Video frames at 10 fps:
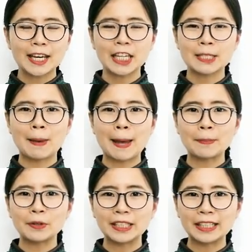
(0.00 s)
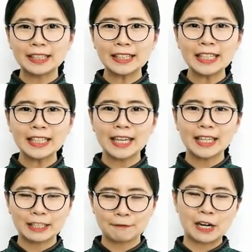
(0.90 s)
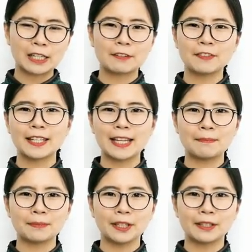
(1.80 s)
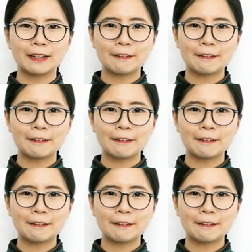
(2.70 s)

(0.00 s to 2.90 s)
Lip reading: is by putting di in front of the number.